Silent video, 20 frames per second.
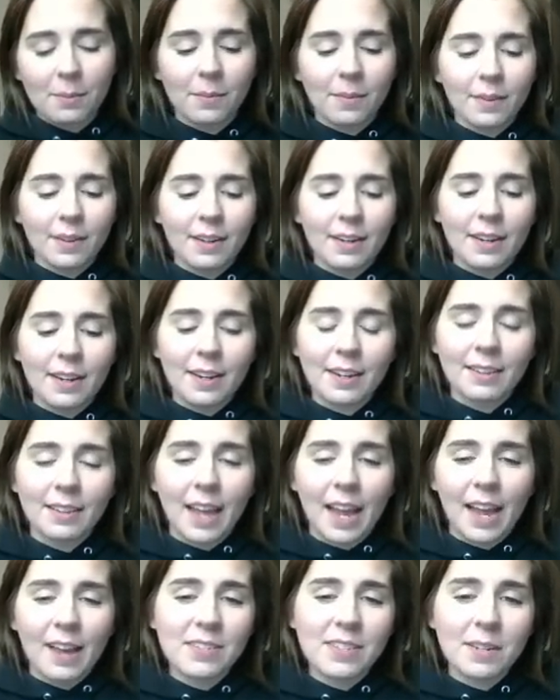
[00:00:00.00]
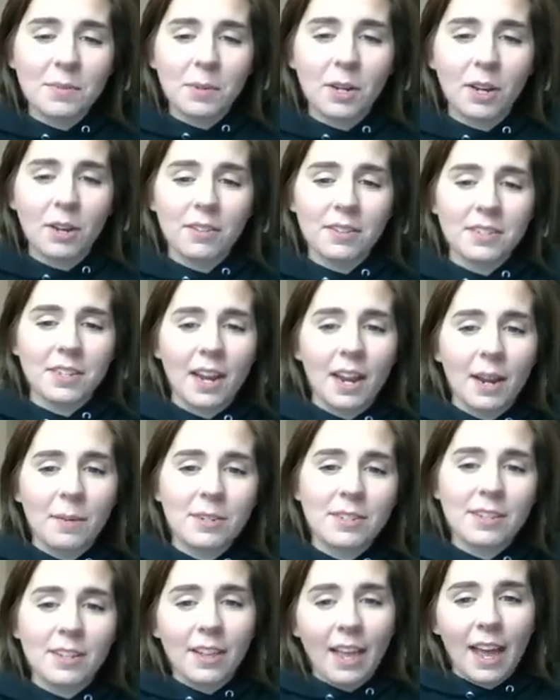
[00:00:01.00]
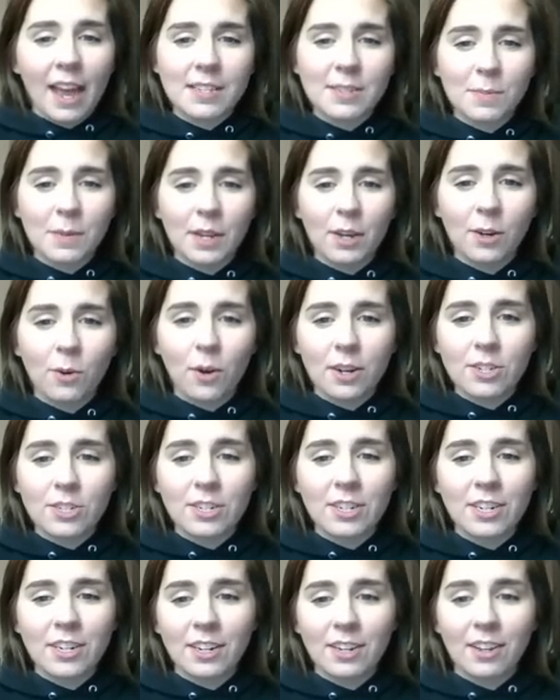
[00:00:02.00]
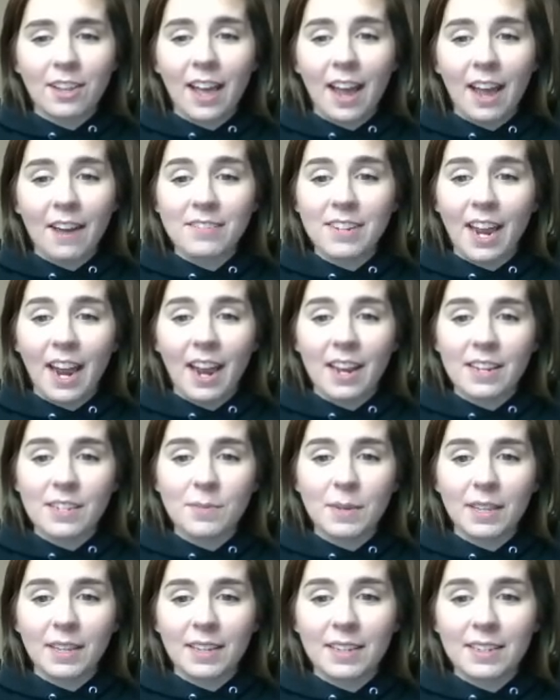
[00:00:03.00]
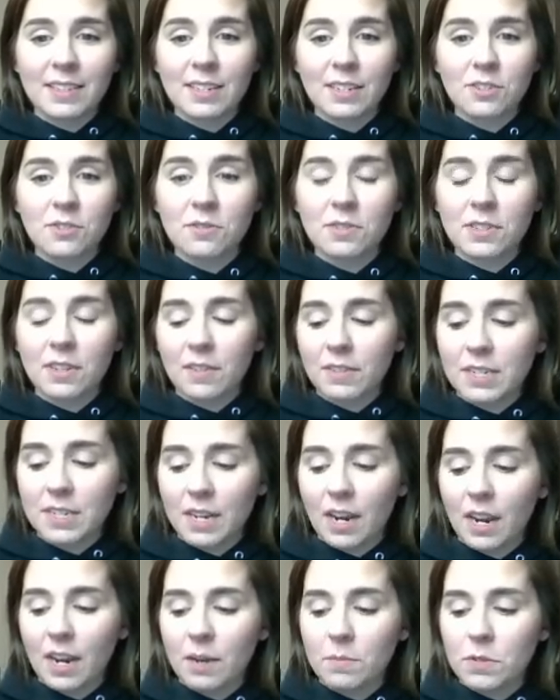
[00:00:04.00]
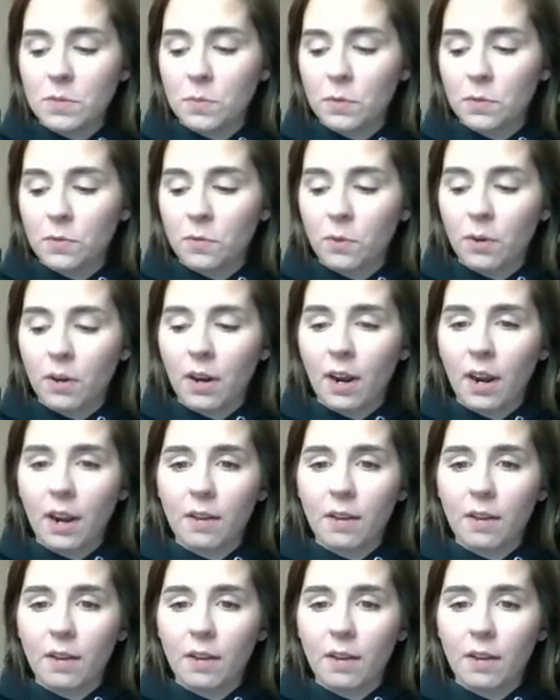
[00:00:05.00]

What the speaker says: Nick laughs at me all the time because he'll ask me a question and he'll have to ask me like 6 or 7 times before I